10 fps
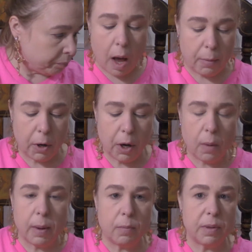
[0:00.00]
I'm going to go
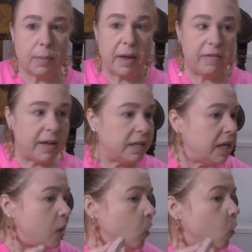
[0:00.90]
in with my
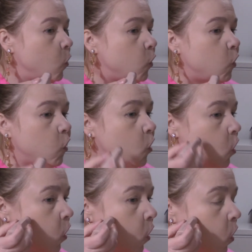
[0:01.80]
Fenty
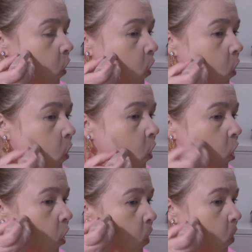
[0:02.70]
stick.
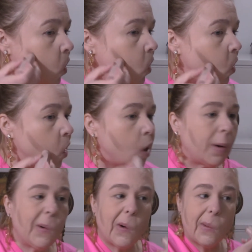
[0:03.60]
Now,
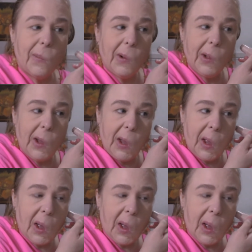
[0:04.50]
normally,